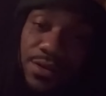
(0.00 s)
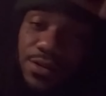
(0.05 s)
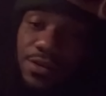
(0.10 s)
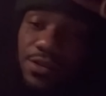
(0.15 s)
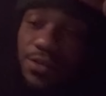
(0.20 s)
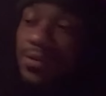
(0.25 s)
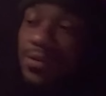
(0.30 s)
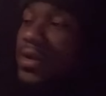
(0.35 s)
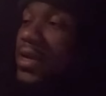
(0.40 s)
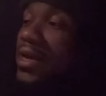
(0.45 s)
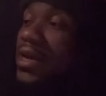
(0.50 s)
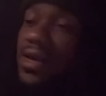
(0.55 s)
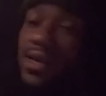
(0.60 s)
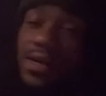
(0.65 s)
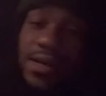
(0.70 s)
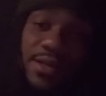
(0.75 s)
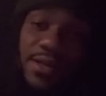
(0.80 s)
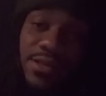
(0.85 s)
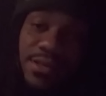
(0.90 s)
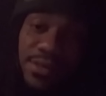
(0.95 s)
3
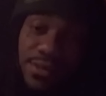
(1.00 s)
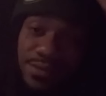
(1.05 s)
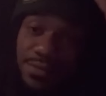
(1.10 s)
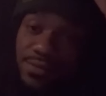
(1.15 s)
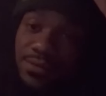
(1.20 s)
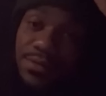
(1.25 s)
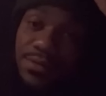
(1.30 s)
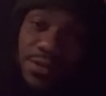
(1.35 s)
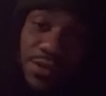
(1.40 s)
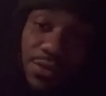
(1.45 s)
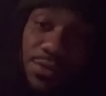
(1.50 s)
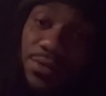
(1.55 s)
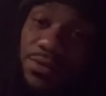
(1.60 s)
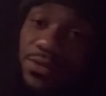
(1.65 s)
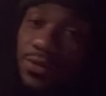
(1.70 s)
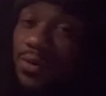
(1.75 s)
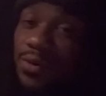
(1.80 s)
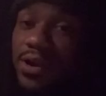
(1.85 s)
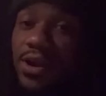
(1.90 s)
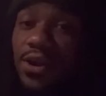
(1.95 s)
kids,
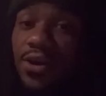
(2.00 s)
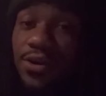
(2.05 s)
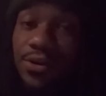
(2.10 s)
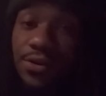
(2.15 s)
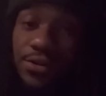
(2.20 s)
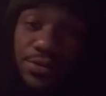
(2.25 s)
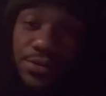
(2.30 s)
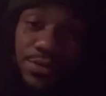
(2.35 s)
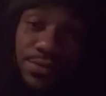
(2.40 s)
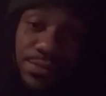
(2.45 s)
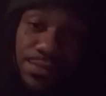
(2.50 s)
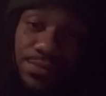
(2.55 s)
3 girls.